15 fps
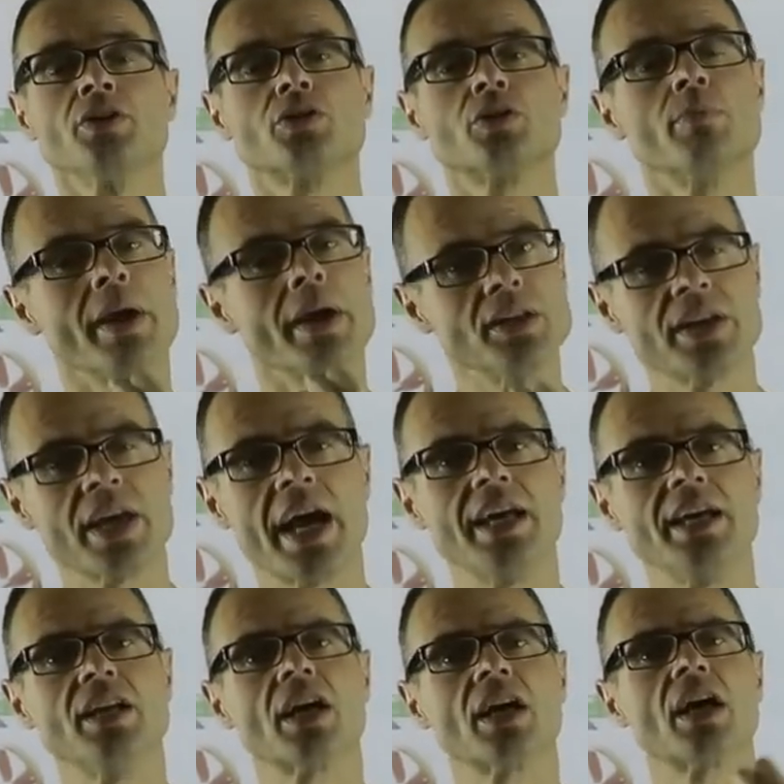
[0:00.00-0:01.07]
to
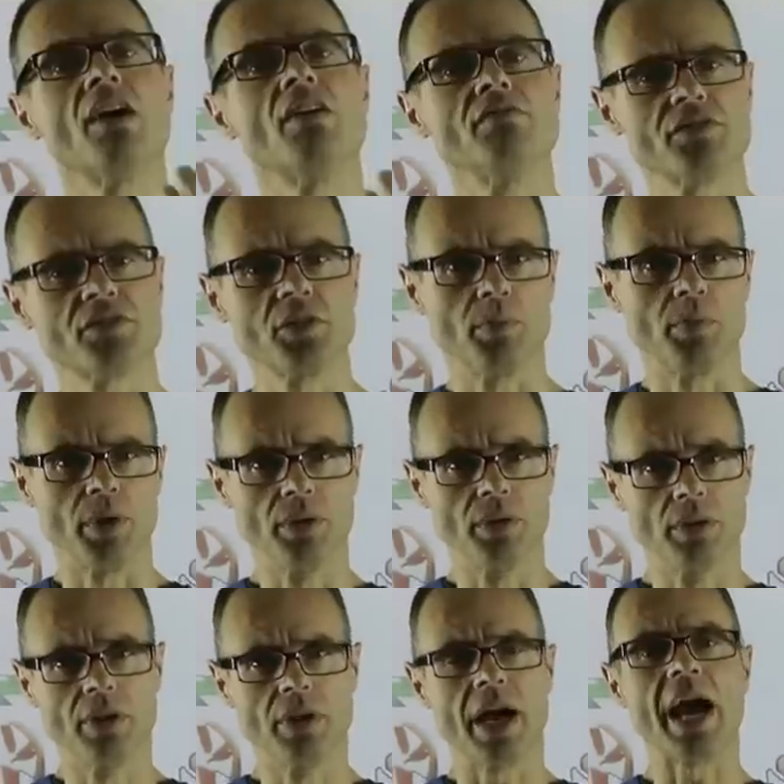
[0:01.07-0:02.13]
maintain a
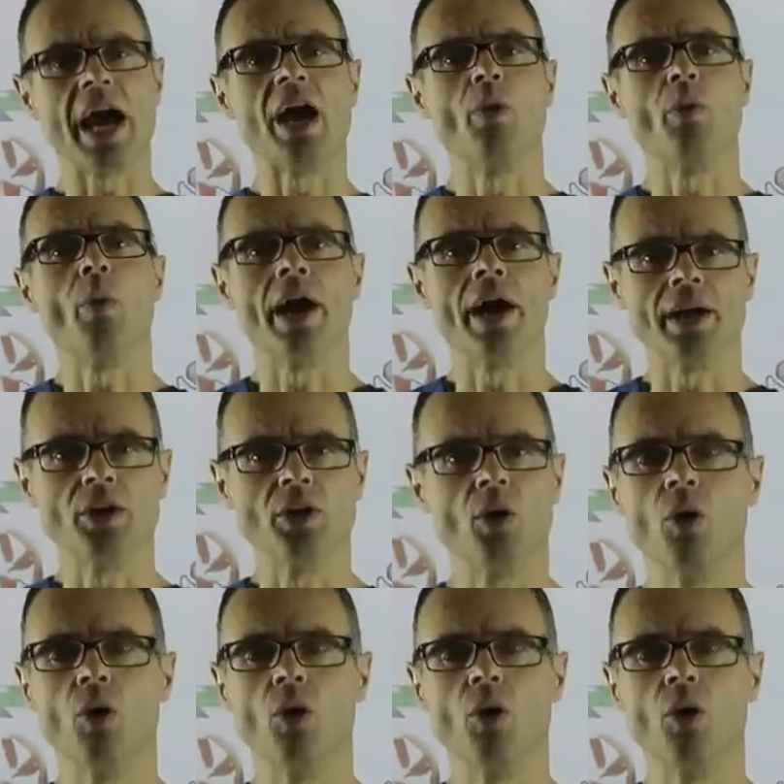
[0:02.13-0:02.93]
comfortable airway,